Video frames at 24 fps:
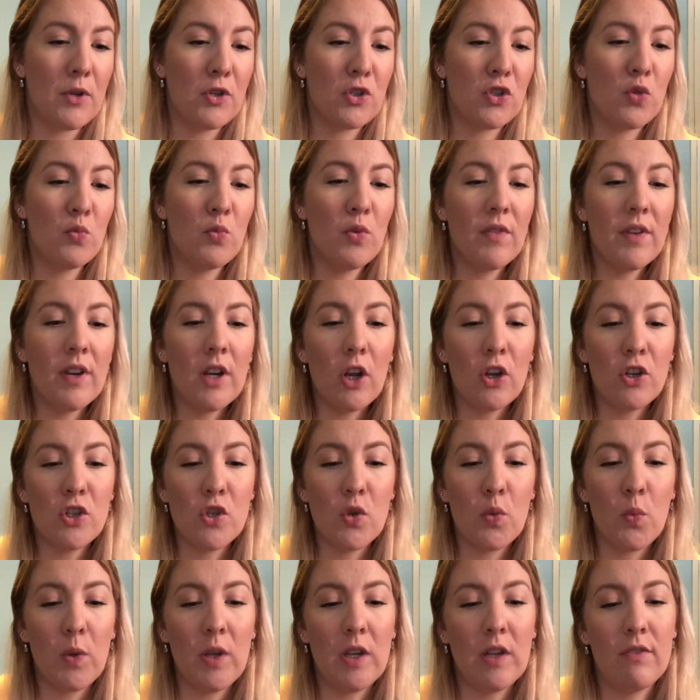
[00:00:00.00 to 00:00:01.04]
So moving on
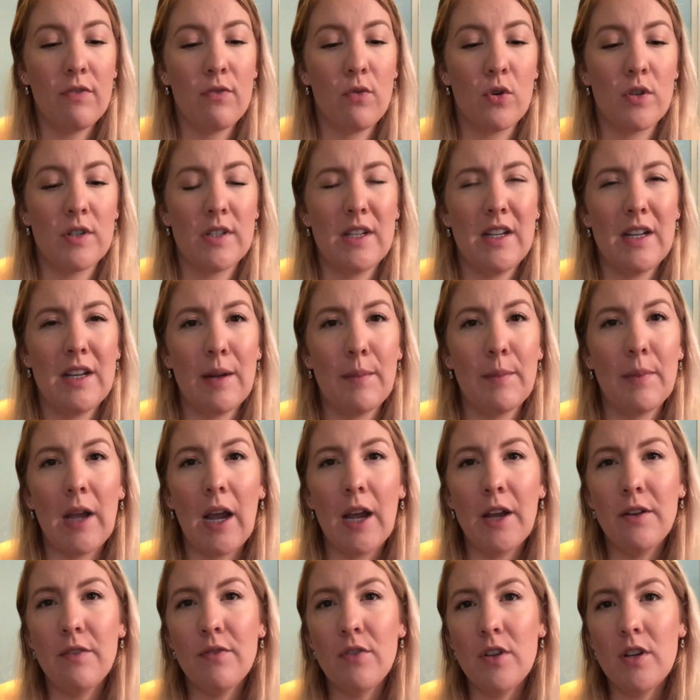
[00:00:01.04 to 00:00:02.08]
to week 14, I'm
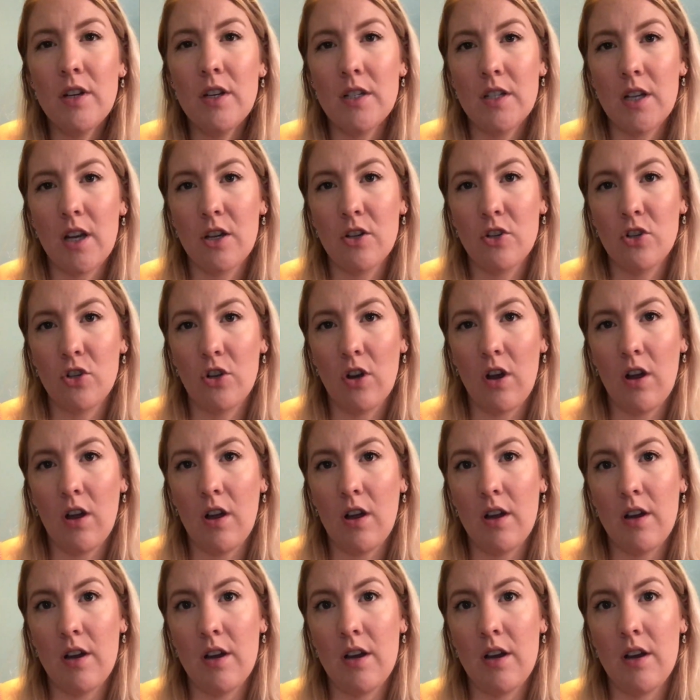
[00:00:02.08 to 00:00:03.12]
kind of going to touch
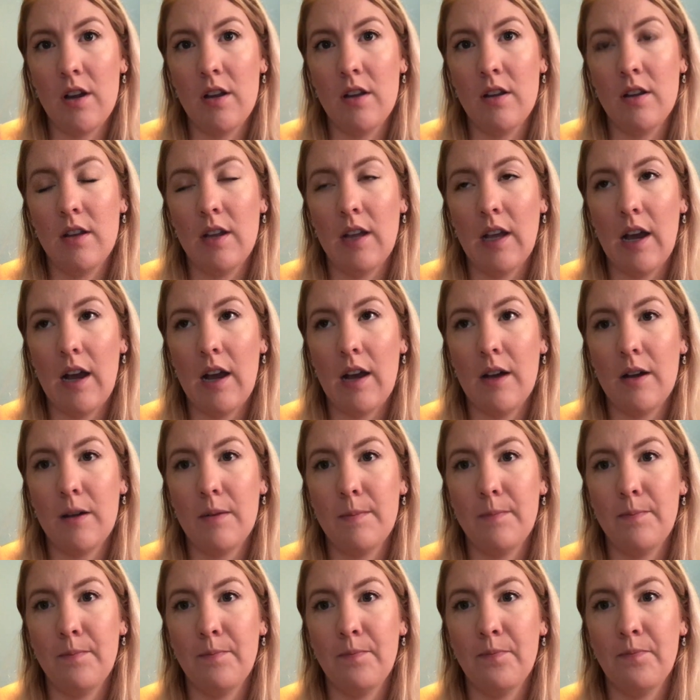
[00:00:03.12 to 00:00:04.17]
on
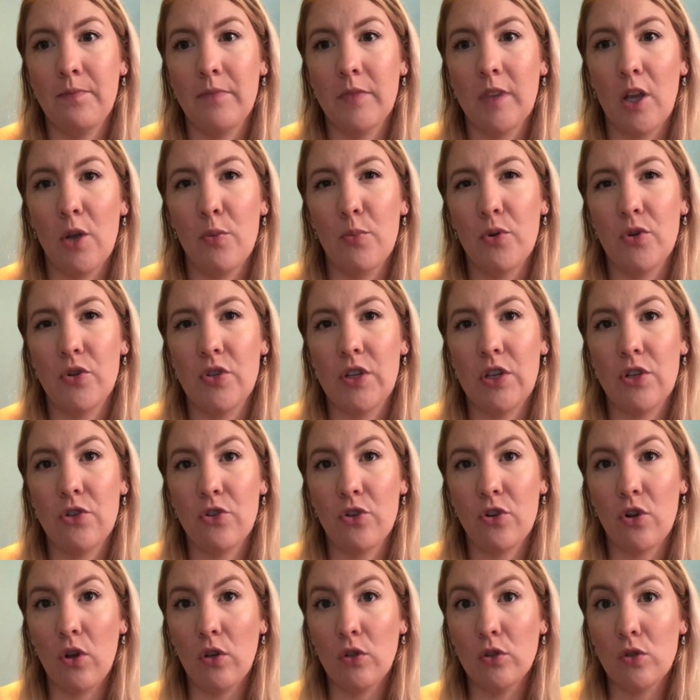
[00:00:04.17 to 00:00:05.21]
a
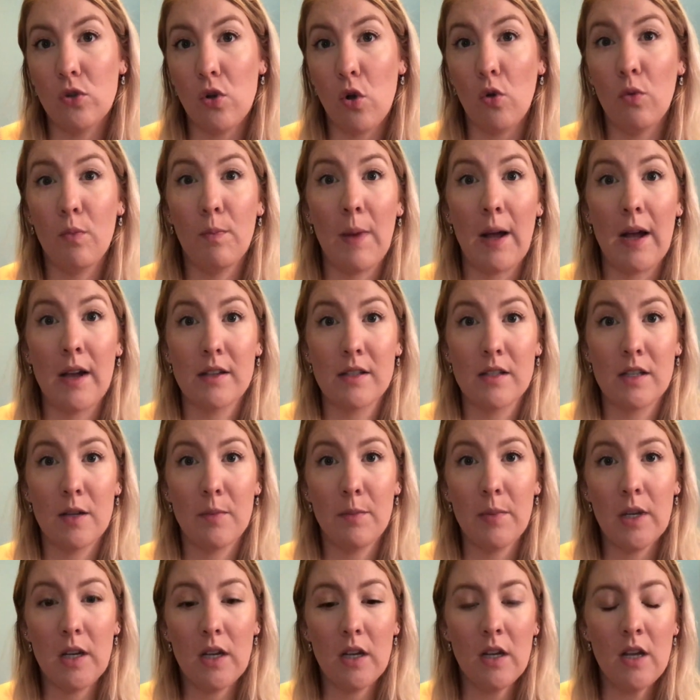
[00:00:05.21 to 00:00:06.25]
procedure called
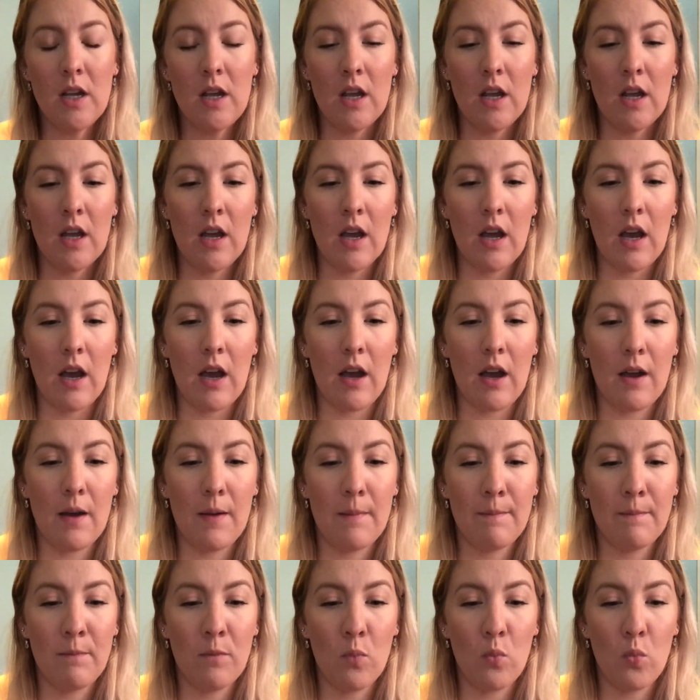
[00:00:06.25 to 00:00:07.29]
colposcopy,
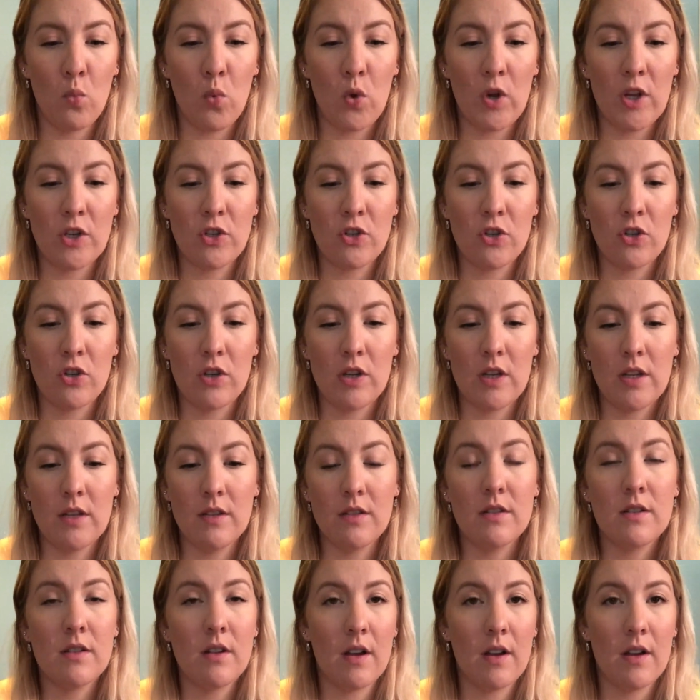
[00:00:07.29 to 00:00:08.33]
which
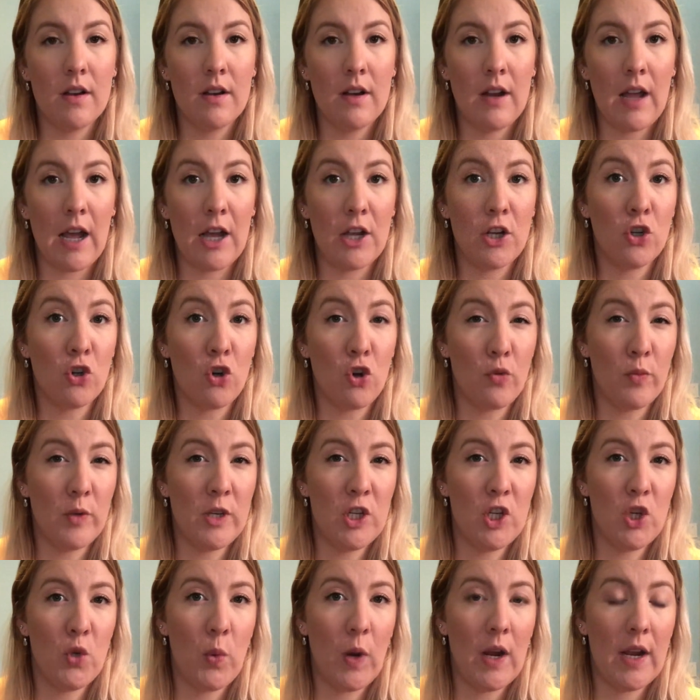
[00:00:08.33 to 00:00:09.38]
is done at your
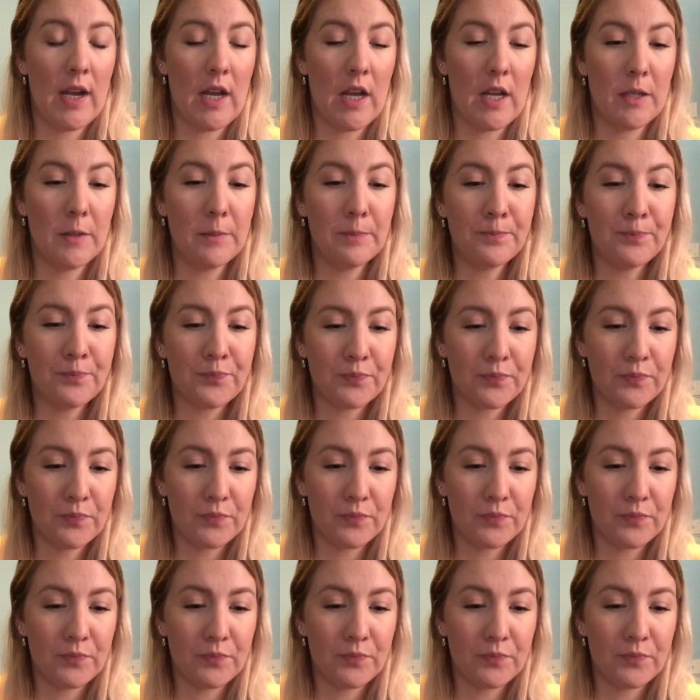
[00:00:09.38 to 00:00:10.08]
OBGYN.